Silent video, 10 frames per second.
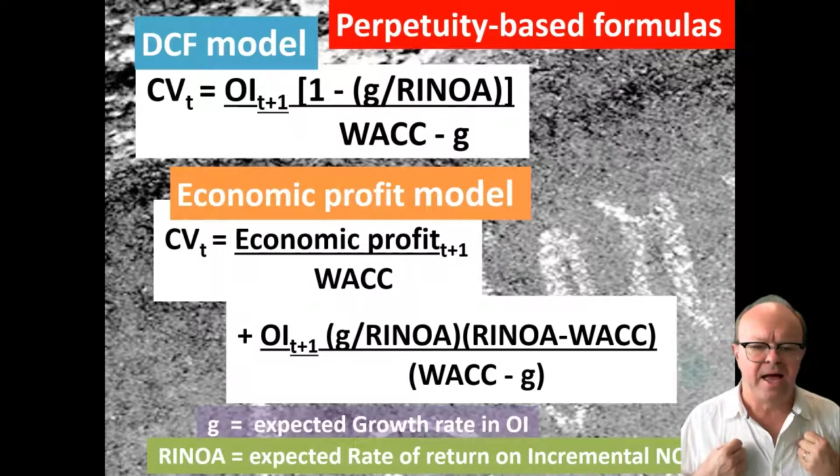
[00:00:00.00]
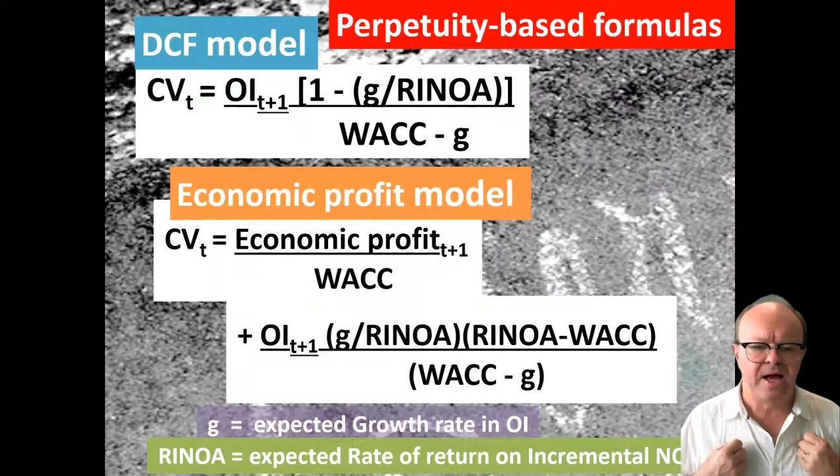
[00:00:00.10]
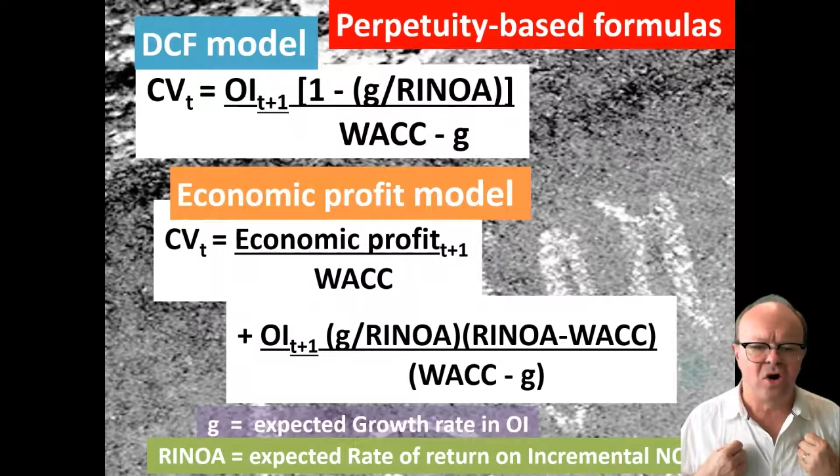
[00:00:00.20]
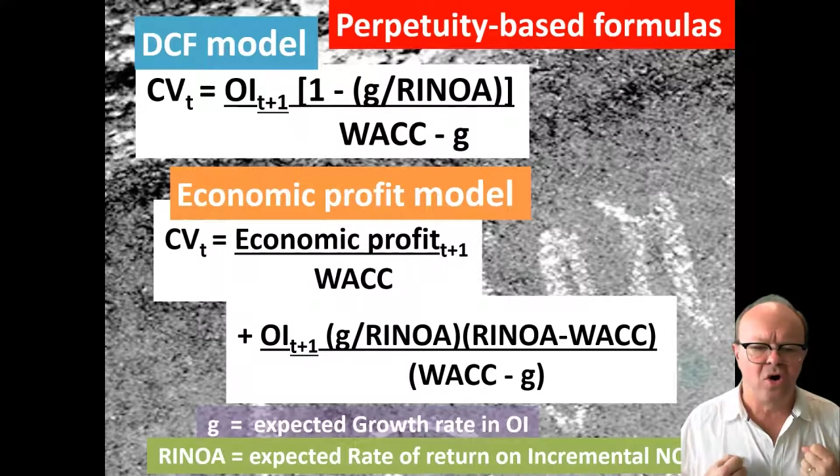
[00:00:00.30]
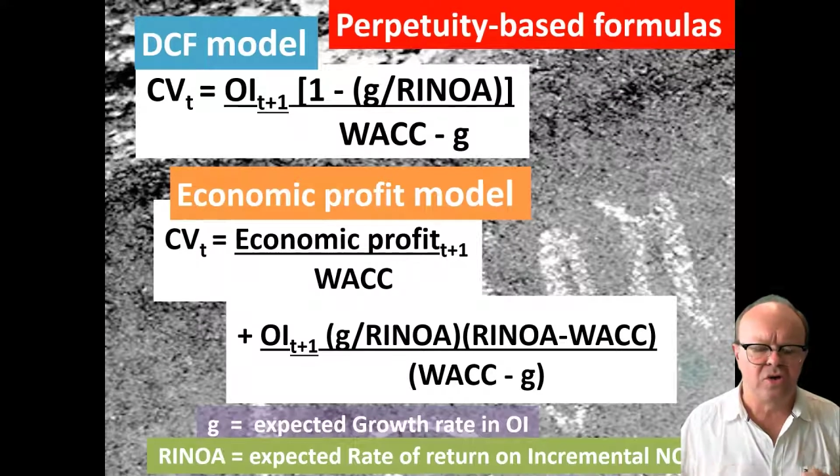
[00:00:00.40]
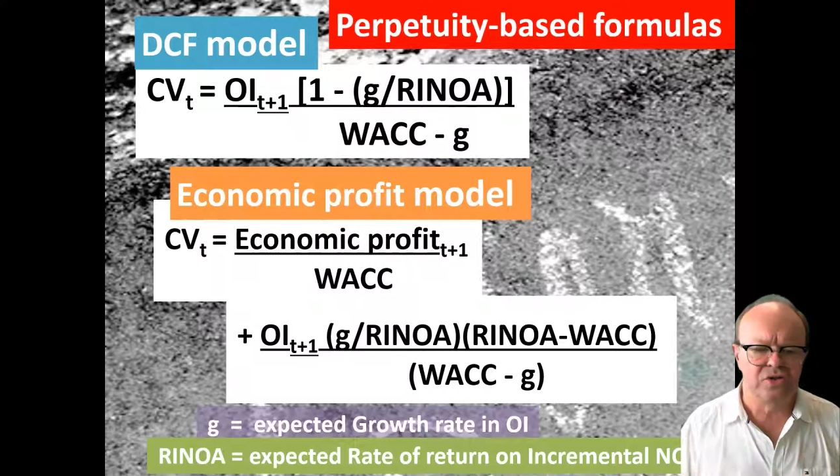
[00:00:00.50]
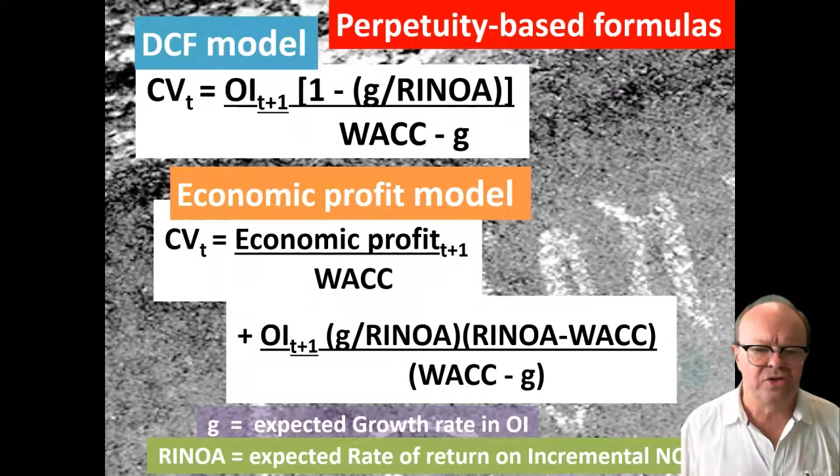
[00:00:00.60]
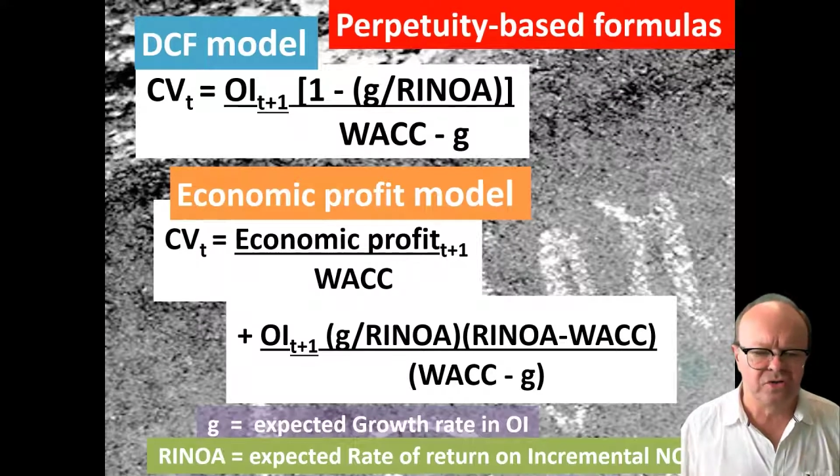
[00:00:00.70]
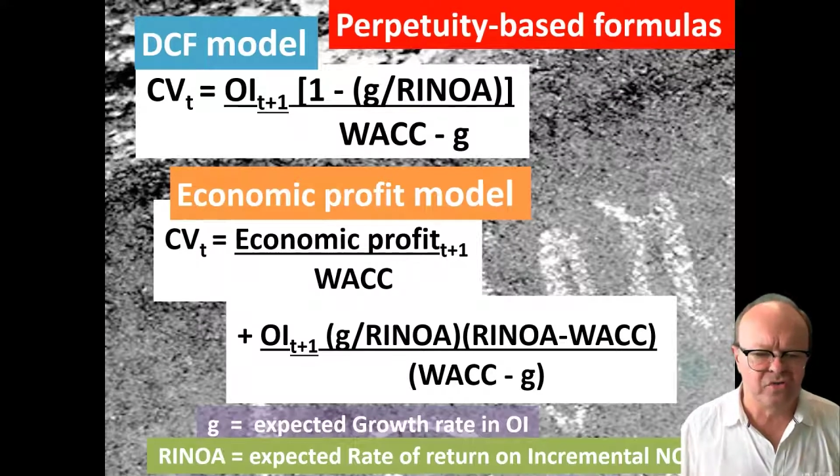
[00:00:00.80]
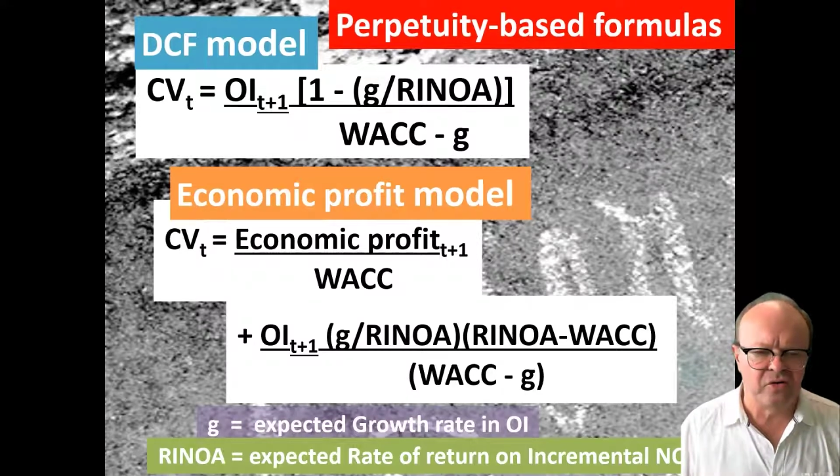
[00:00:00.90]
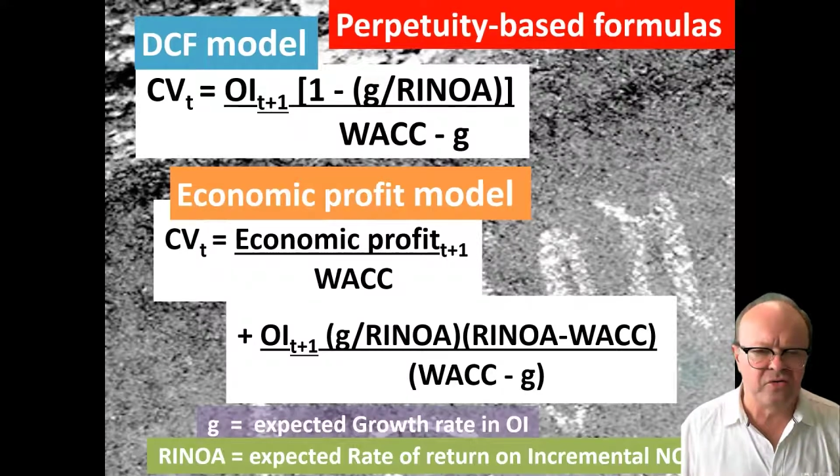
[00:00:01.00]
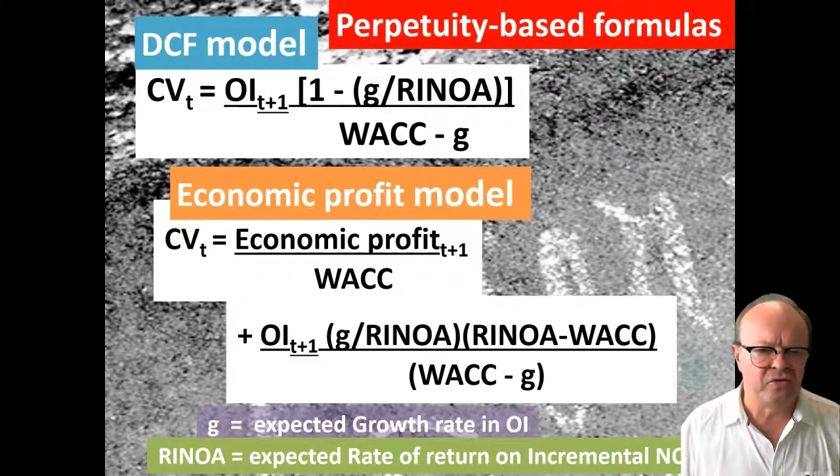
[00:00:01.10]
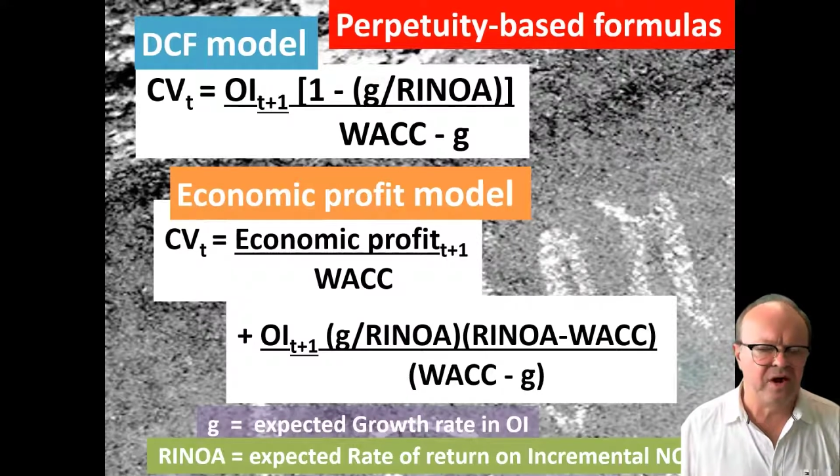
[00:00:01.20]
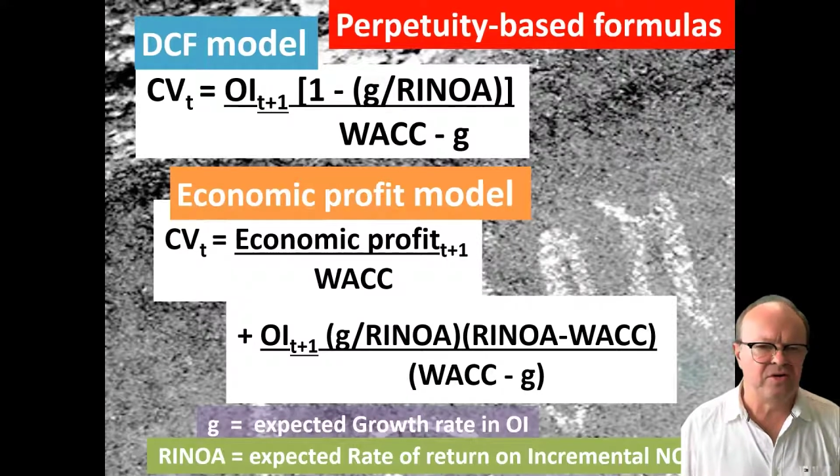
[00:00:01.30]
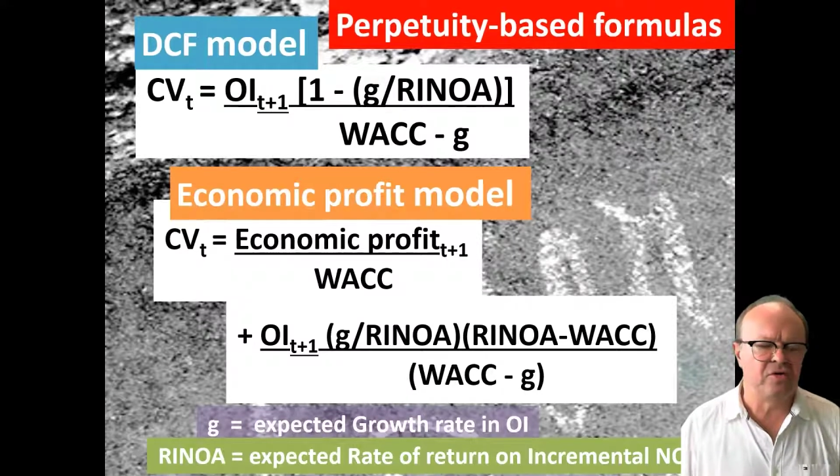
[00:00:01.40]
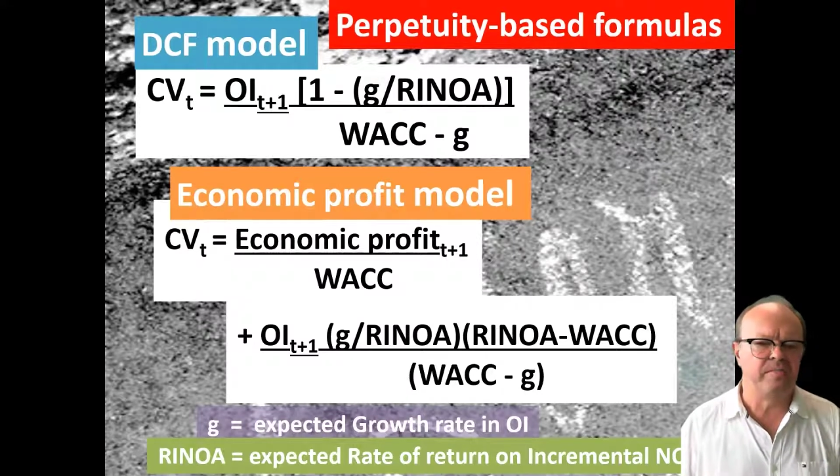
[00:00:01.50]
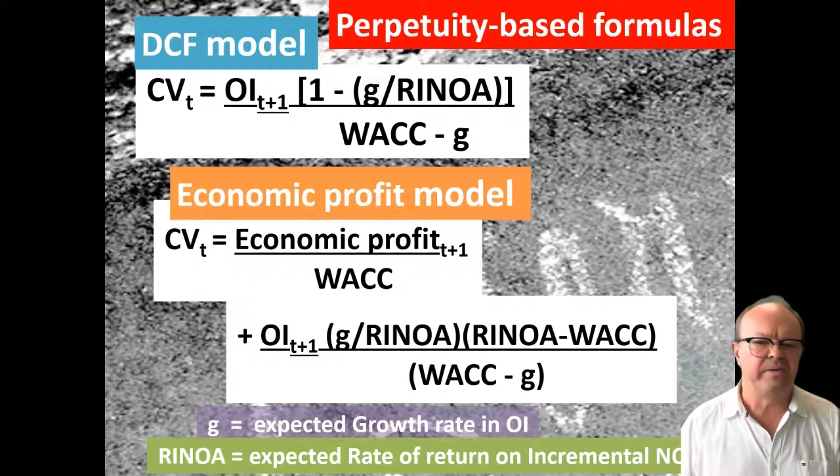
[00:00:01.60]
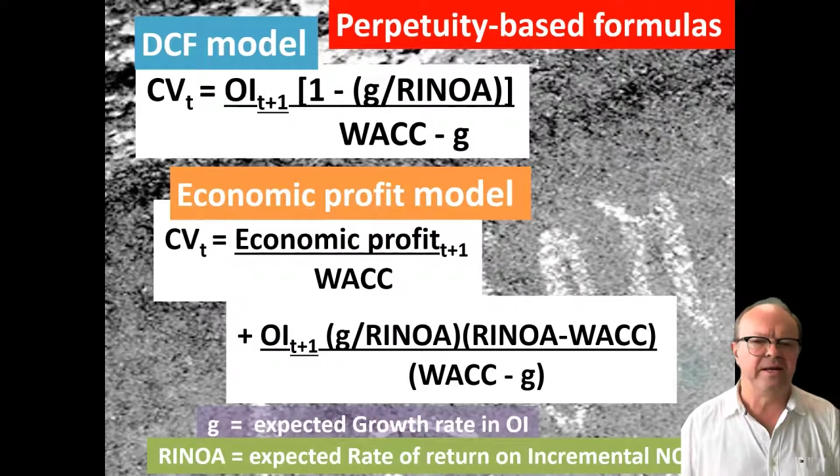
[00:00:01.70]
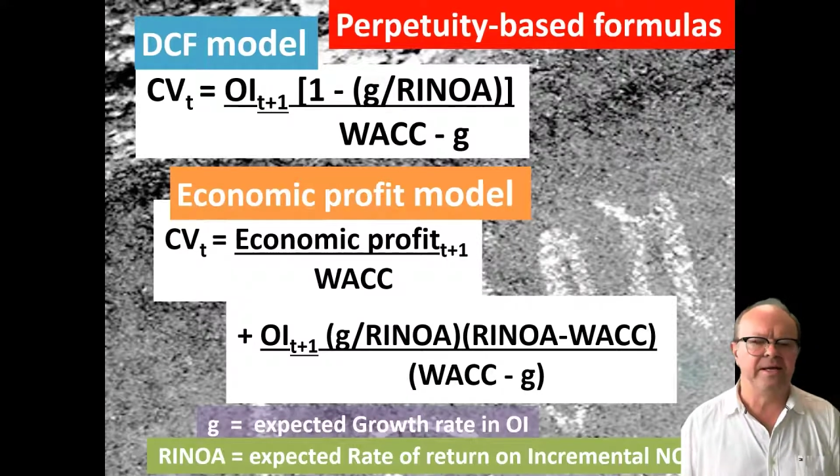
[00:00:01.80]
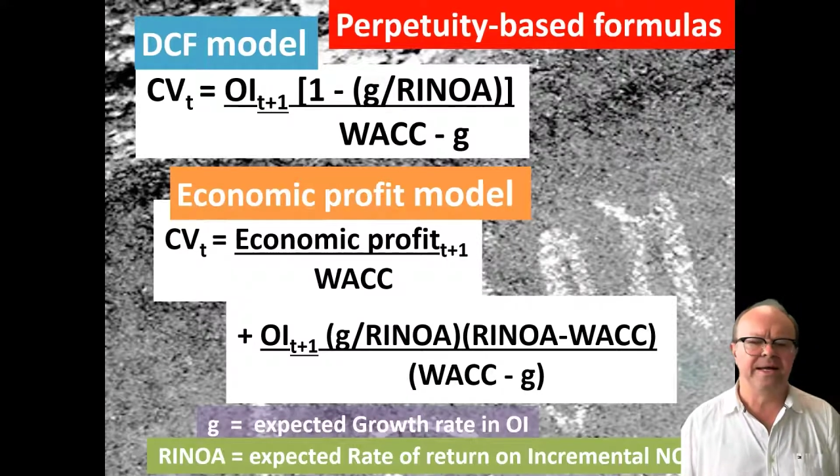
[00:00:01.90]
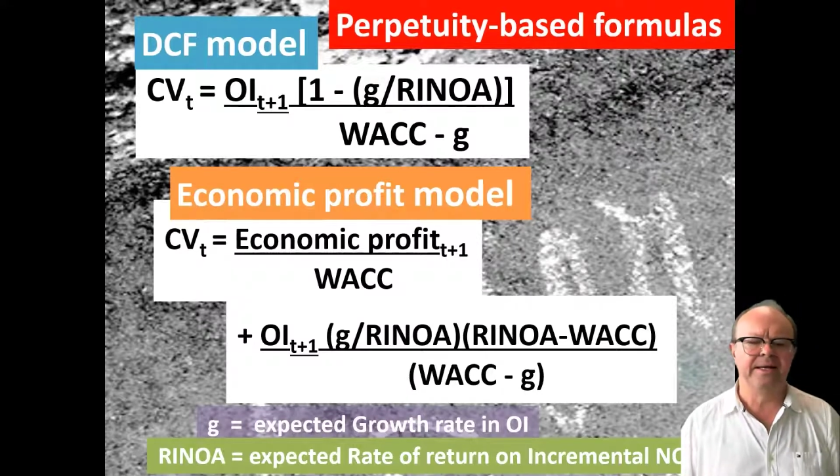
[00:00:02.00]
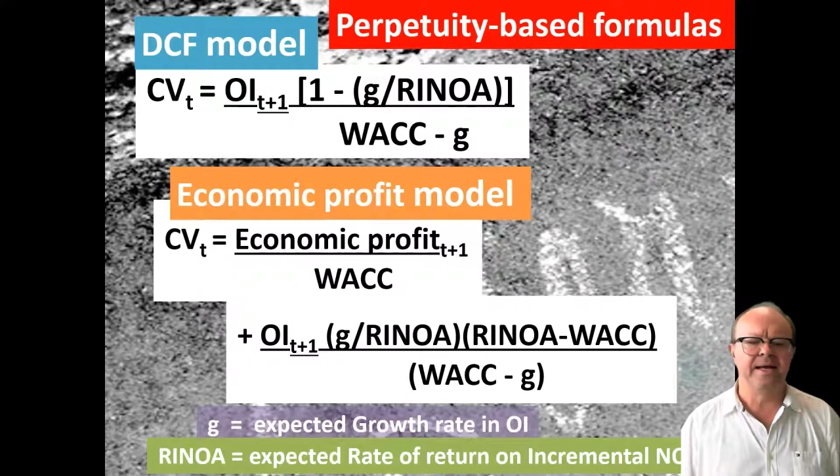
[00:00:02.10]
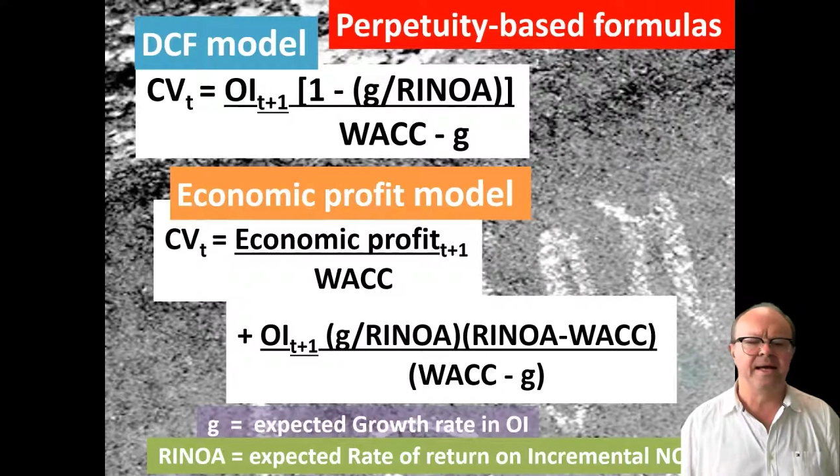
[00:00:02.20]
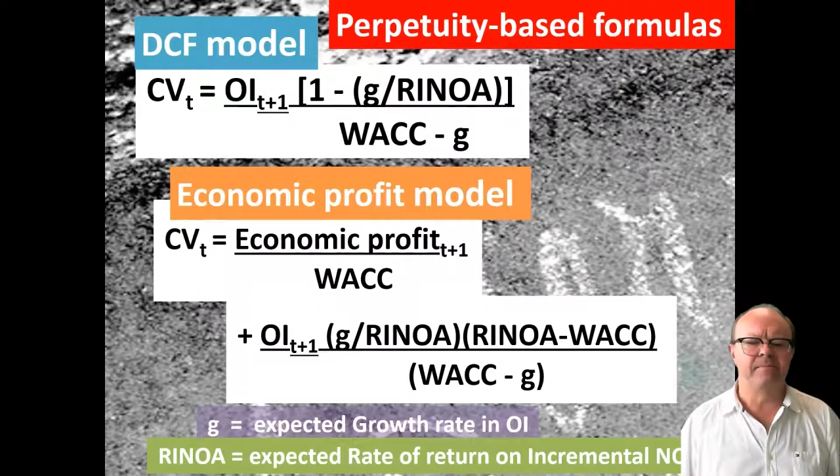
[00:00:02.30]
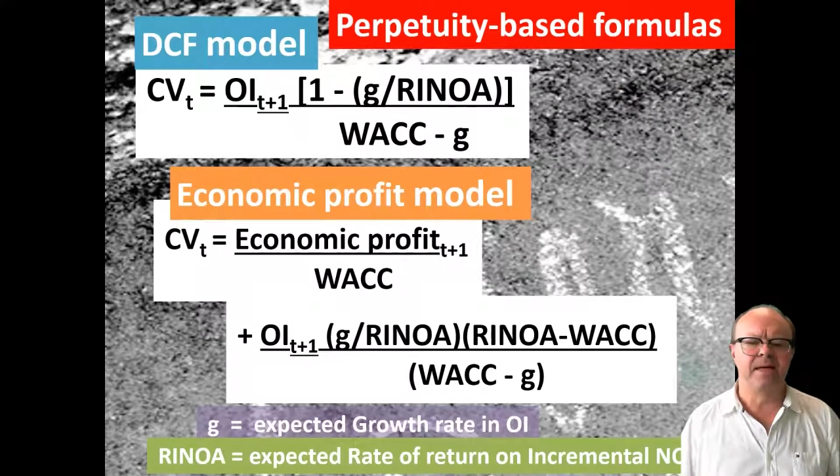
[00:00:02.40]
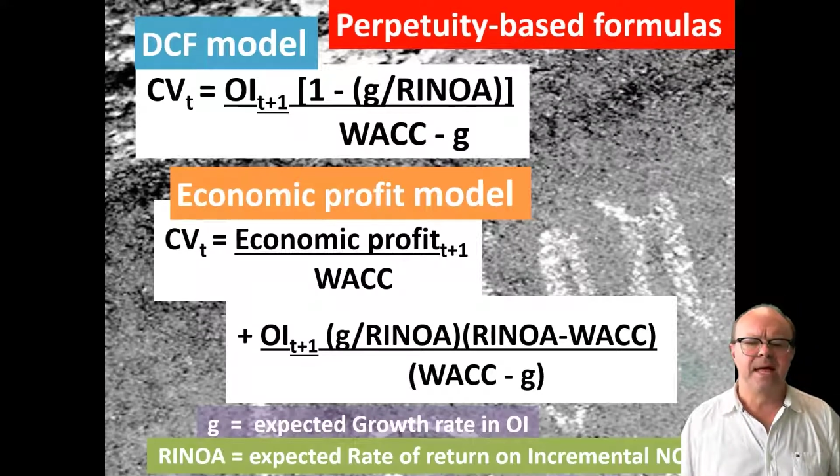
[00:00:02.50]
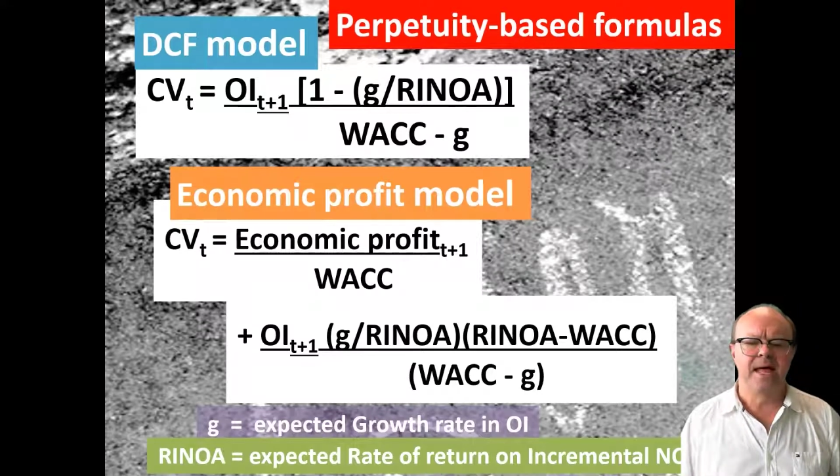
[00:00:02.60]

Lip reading: a constant growth rate in operating income